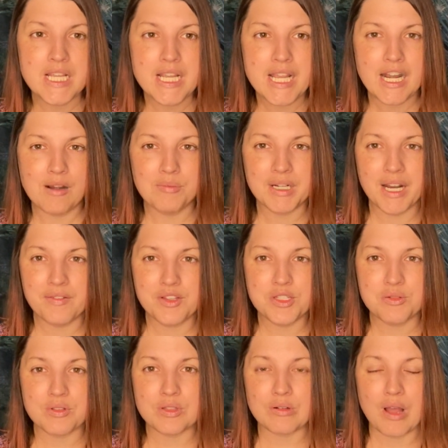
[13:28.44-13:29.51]
I'm going to have you do
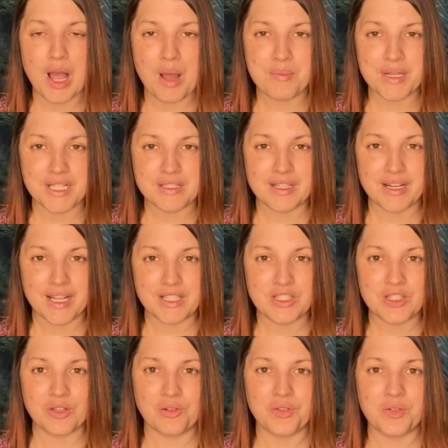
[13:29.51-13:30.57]
a little humming today
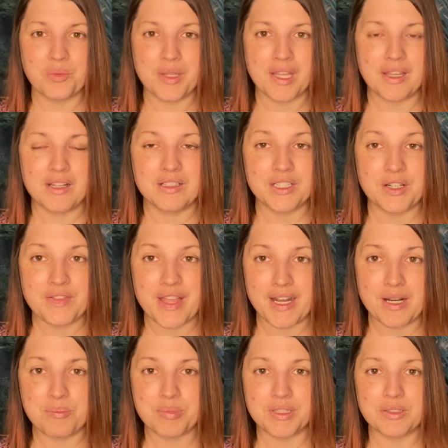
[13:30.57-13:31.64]
too, so we can clear that
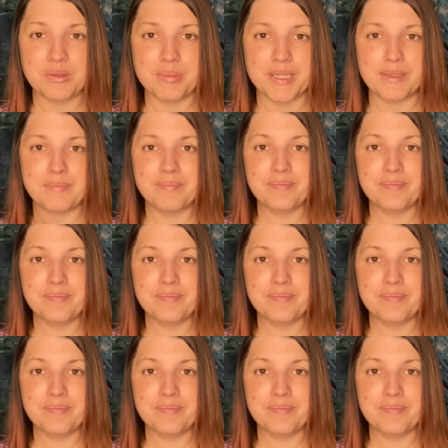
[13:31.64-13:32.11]
up a little bit.